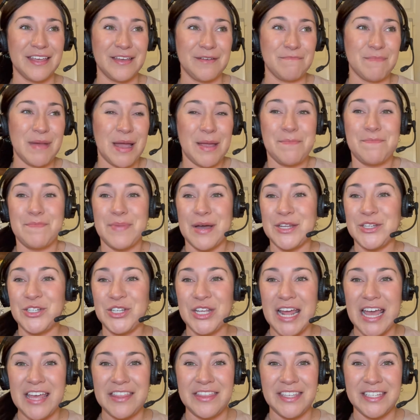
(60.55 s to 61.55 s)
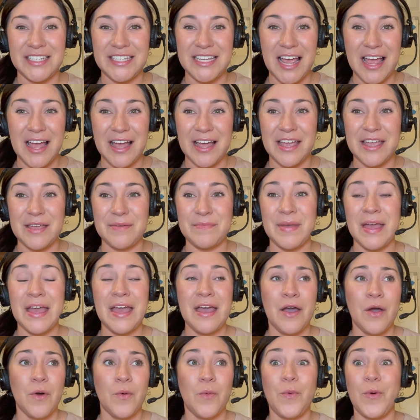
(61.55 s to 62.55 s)
my budget at the time,
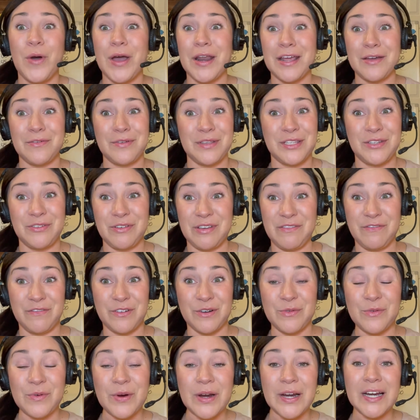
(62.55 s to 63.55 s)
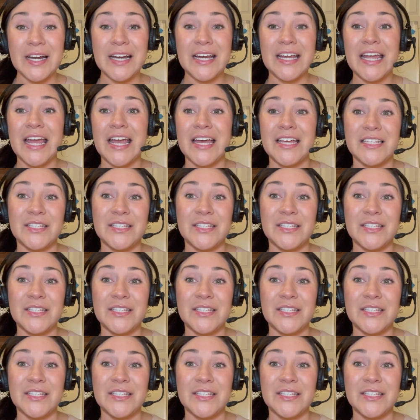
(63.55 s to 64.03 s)
what I was doing for work, as